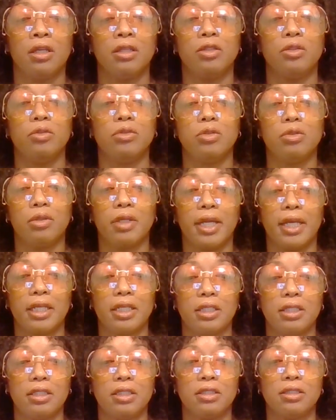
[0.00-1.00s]
you two
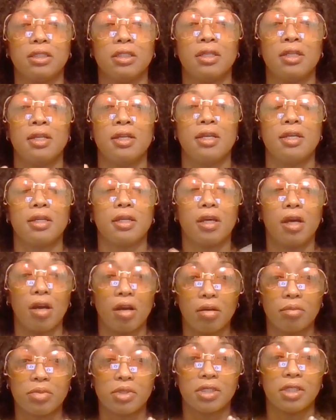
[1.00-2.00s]
ladies
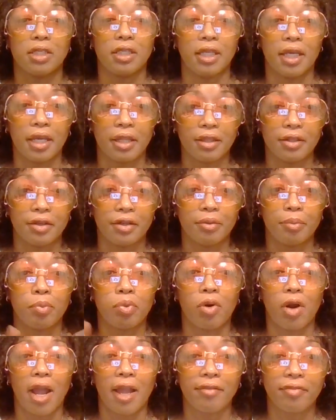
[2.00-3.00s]
come together
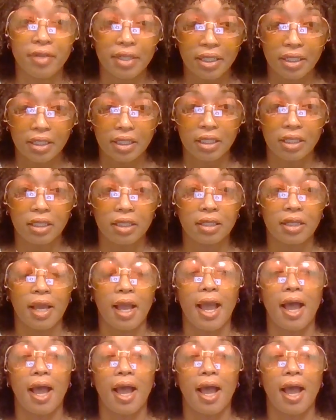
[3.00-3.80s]
privately